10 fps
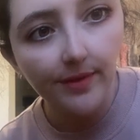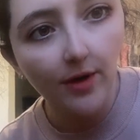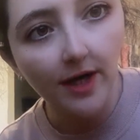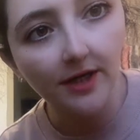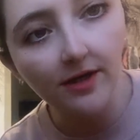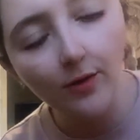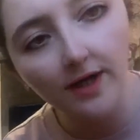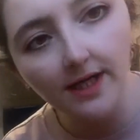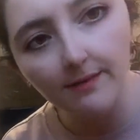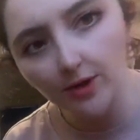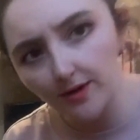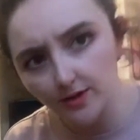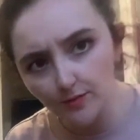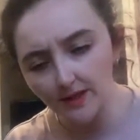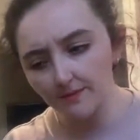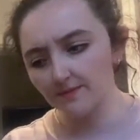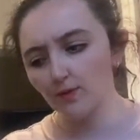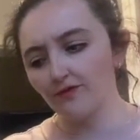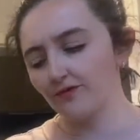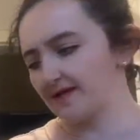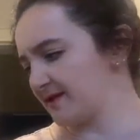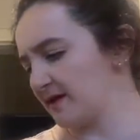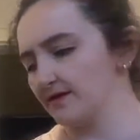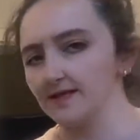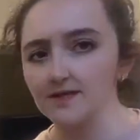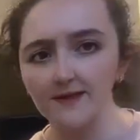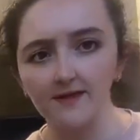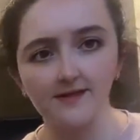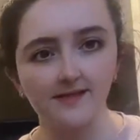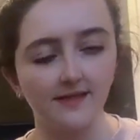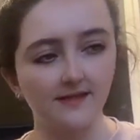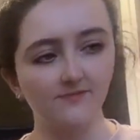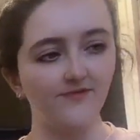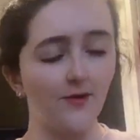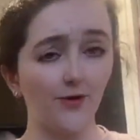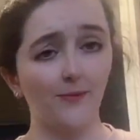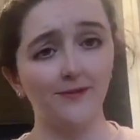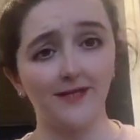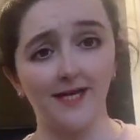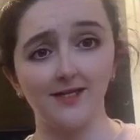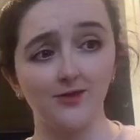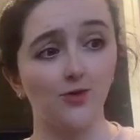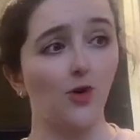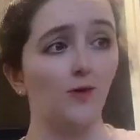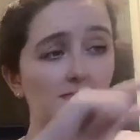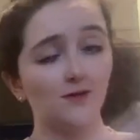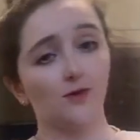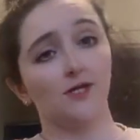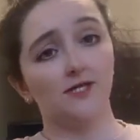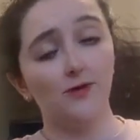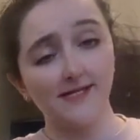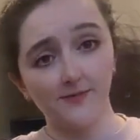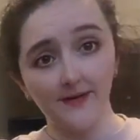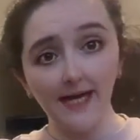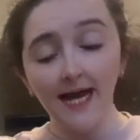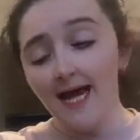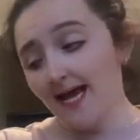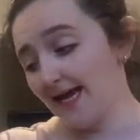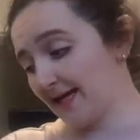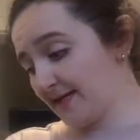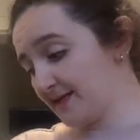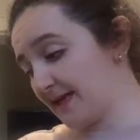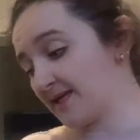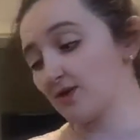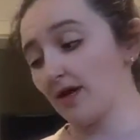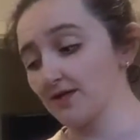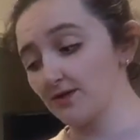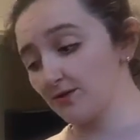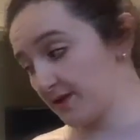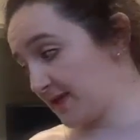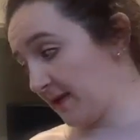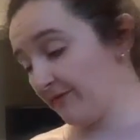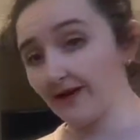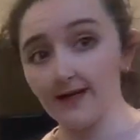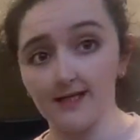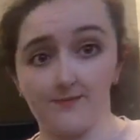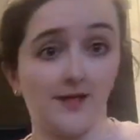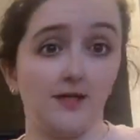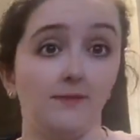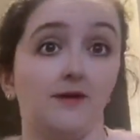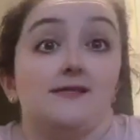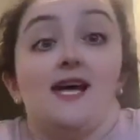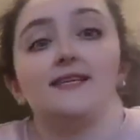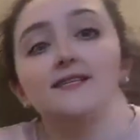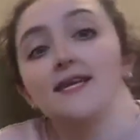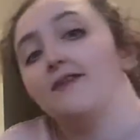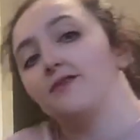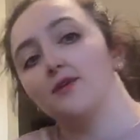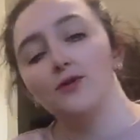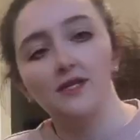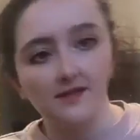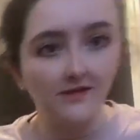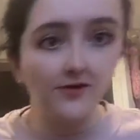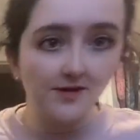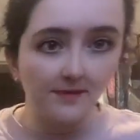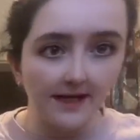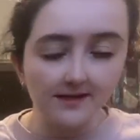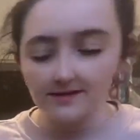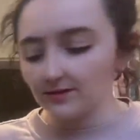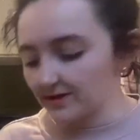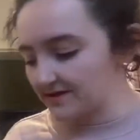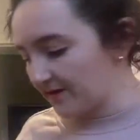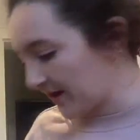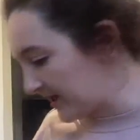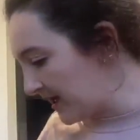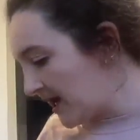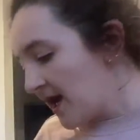Alright, you know what, I'm going to be a bit more freestyle on this because it's very complicated to always look at the recipe and then try to do the same thing, especially because I didn't have the ingredients in the first place, so it's fine.